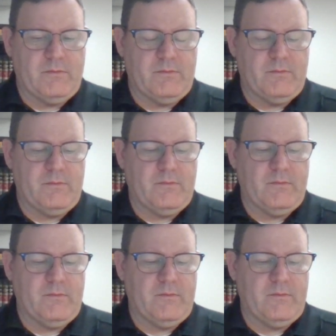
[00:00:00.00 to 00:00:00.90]

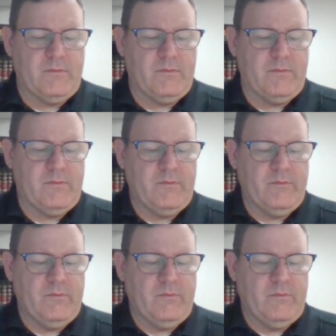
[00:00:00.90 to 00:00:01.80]

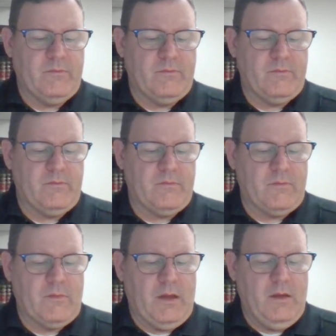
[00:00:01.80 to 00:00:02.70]

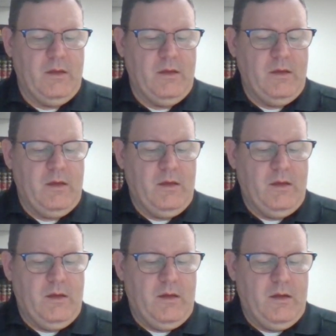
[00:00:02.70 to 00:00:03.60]

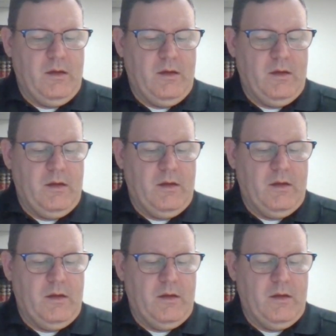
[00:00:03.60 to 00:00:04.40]
(silence)